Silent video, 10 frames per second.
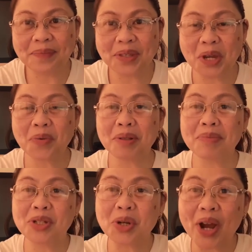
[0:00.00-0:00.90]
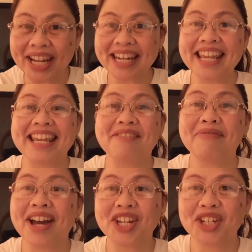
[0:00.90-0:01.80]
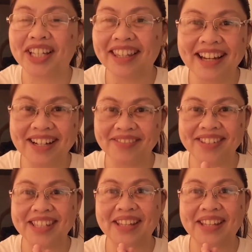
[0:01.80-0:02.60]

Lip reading: you will be joining Faisha Loves.